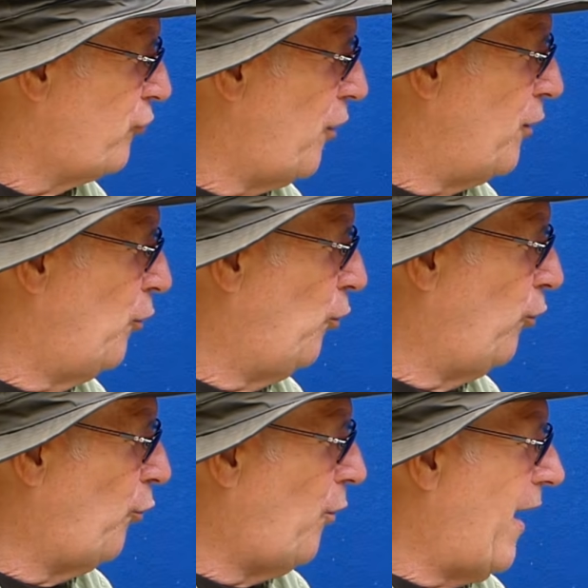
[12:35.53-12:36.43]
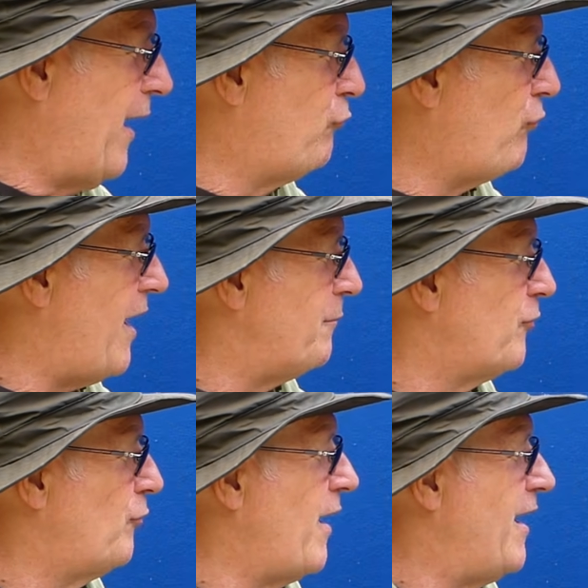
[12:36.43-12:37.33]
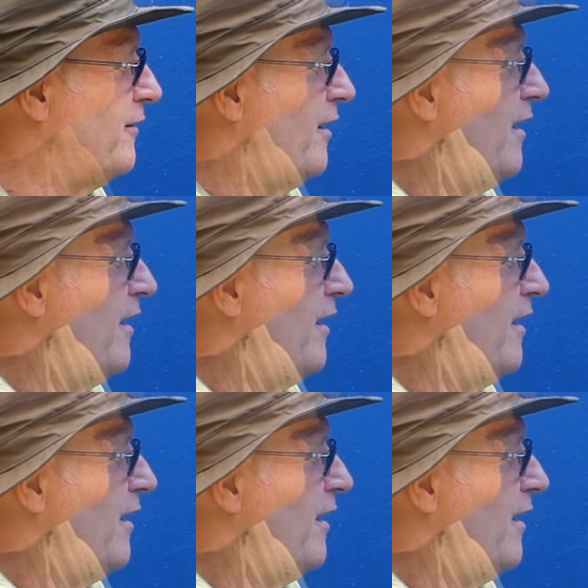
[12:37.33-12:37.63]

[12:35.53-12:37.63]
going all the way, wrapped around,